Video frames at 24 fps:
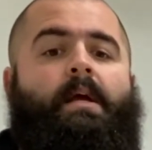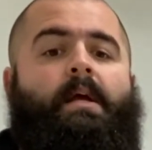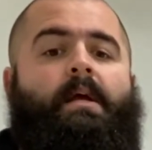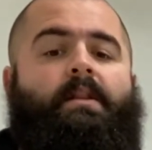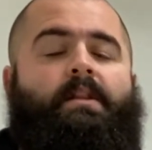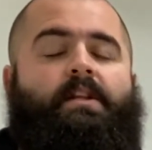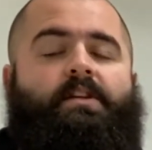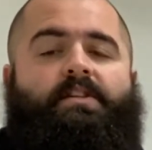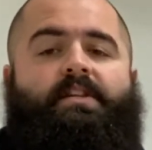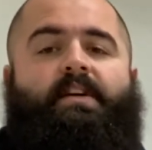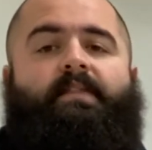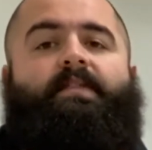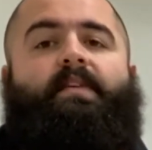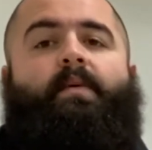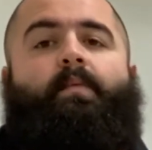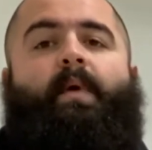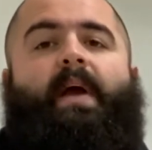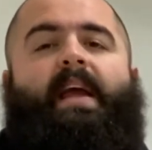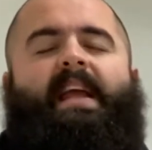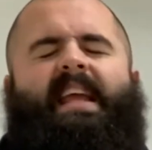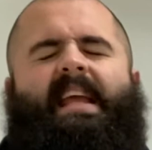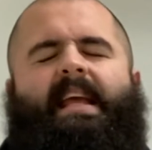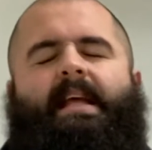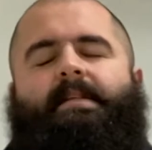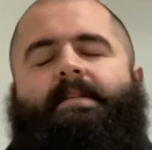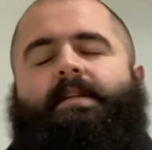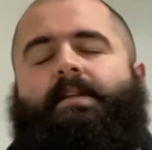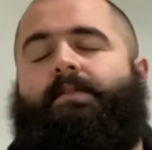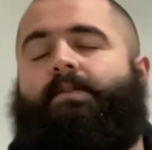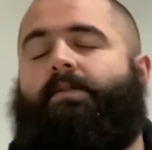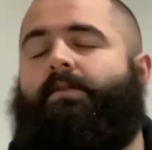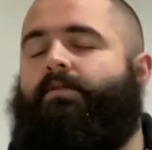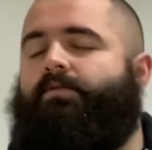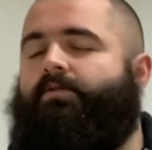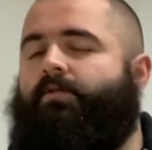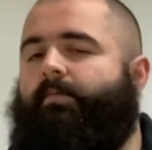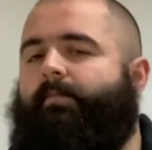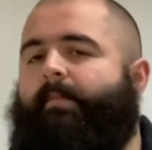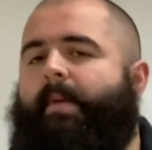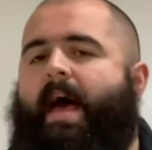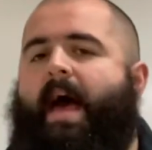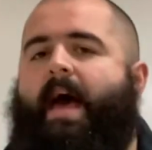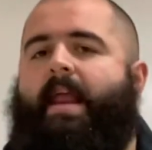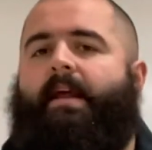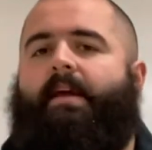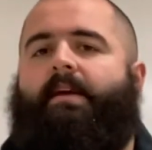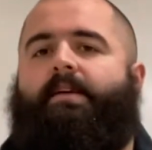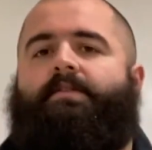the shift in weight isn't too dramatic.